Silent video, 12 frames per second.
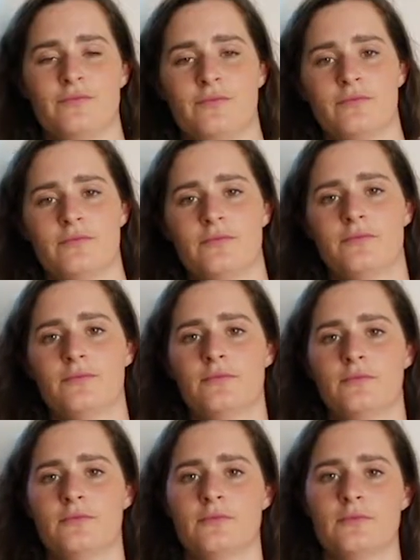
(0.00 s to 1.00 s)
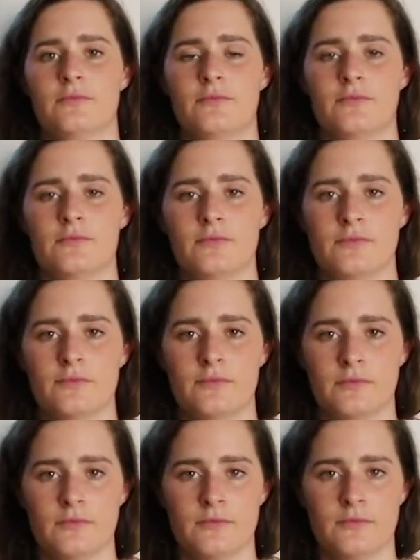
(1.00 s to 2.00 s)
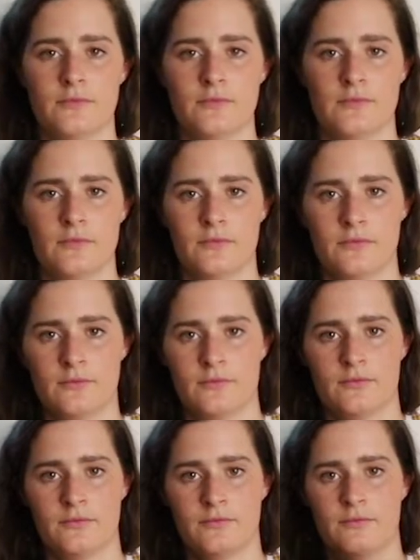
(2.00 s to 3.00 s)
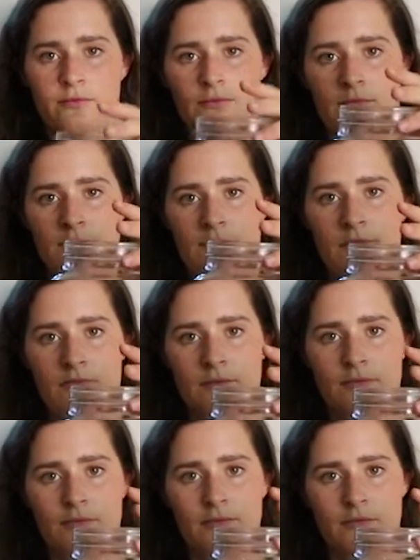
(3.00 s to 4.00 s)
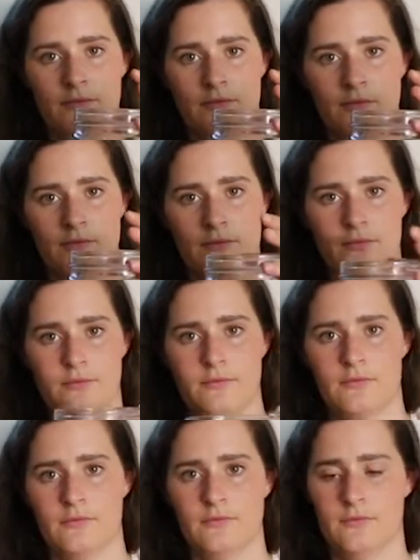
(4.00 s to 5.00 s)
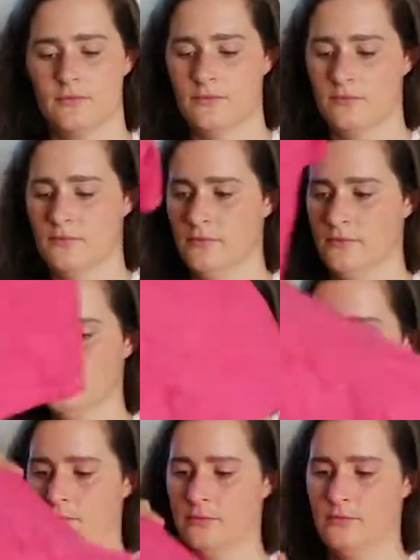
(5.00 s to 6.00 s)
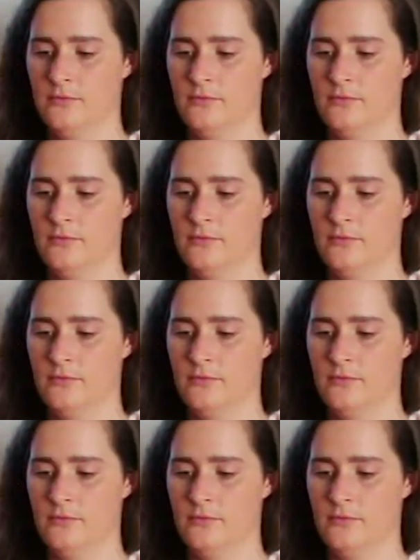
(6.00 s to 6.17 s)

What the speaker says: (silent)